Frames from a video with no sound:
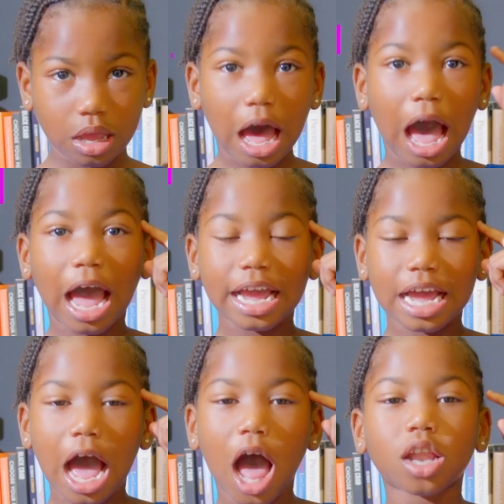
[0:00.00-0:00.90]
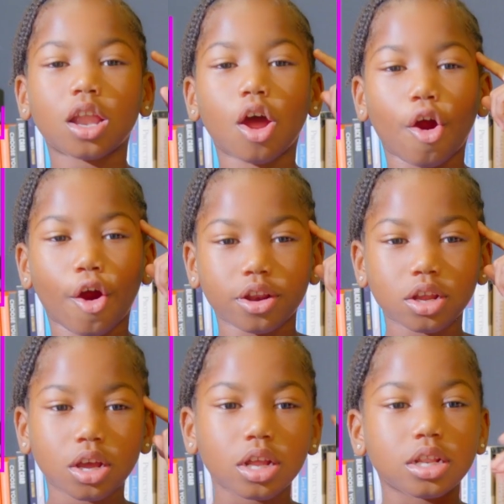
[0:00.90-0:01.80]
I have learned
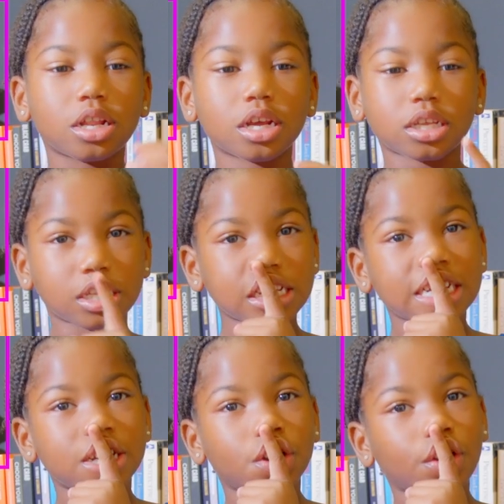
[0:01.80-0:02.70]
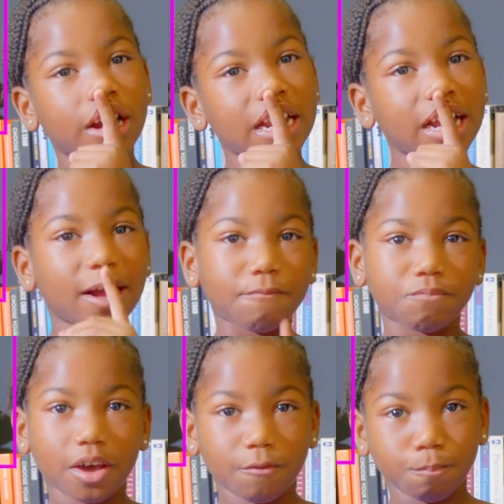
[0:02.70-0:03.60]
the secret
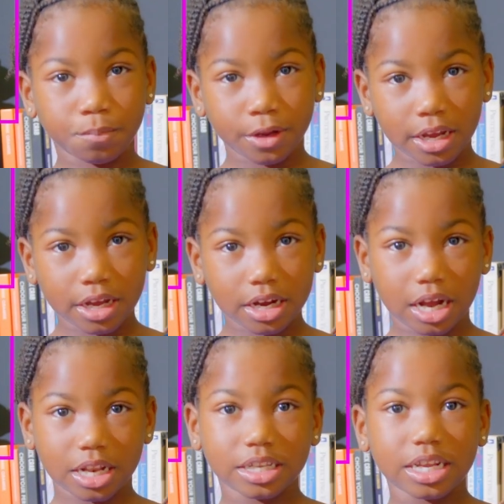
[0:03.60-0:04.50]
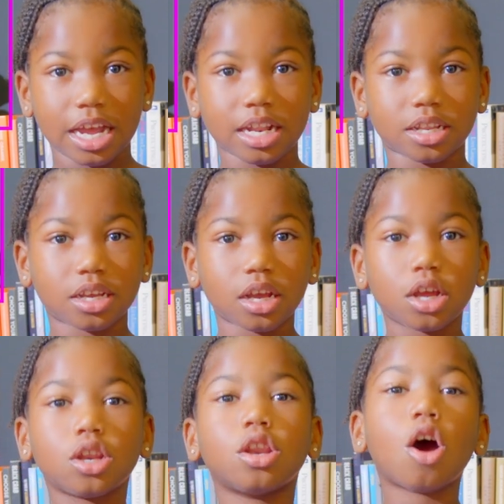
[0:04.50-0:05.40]
of being content,
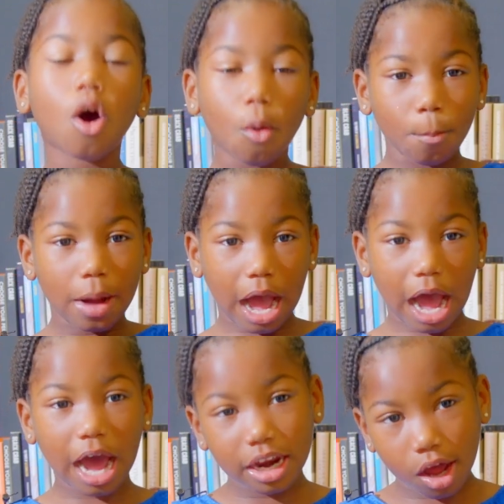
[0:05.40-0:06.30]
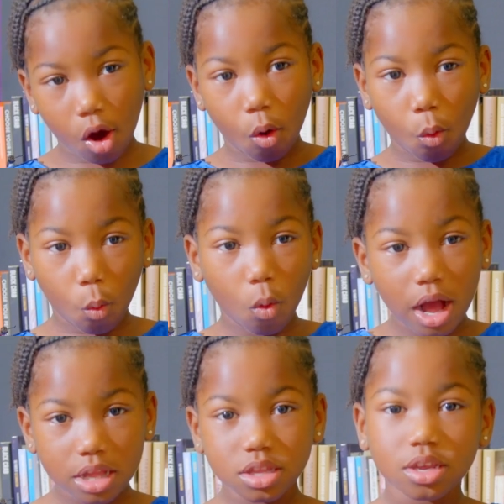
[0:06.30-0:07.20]
no matter
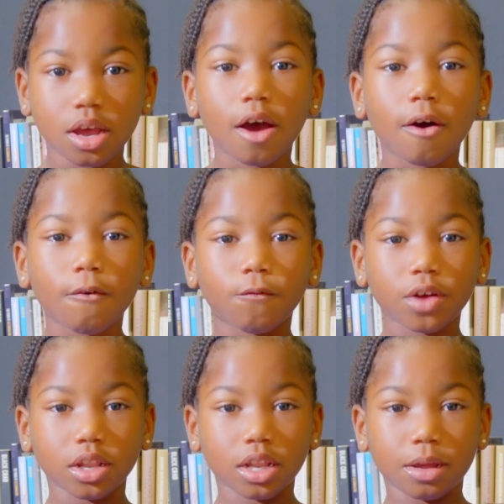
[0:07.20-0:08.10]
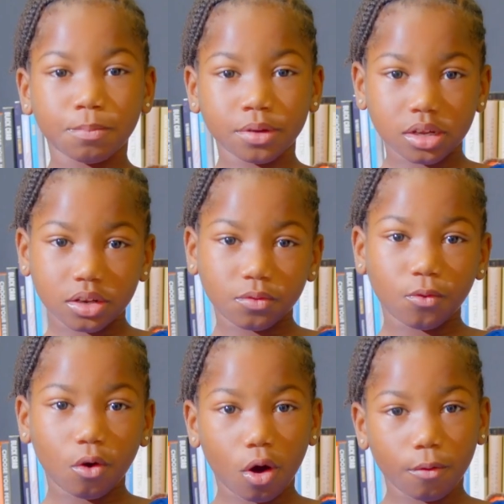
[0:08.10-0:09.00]
what. Philippians
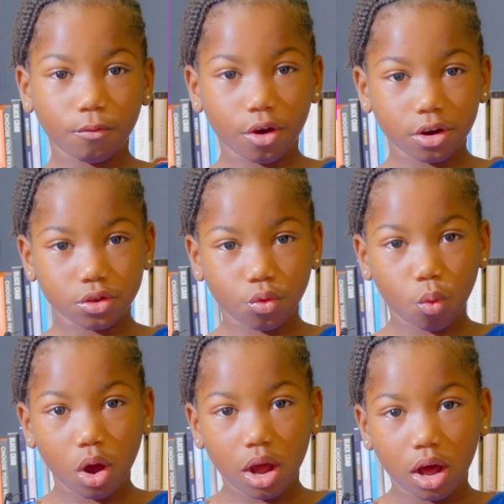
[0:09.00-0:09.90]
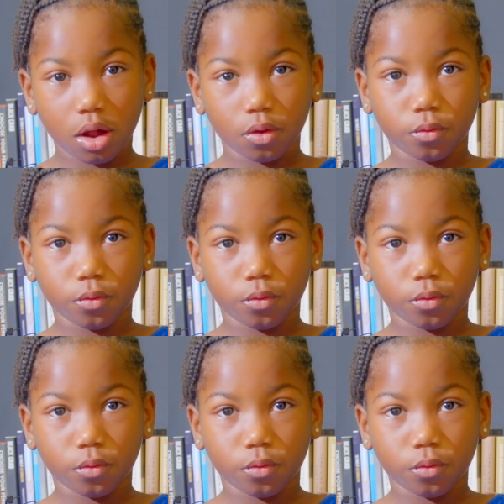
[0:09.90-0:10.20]
4 verse 12.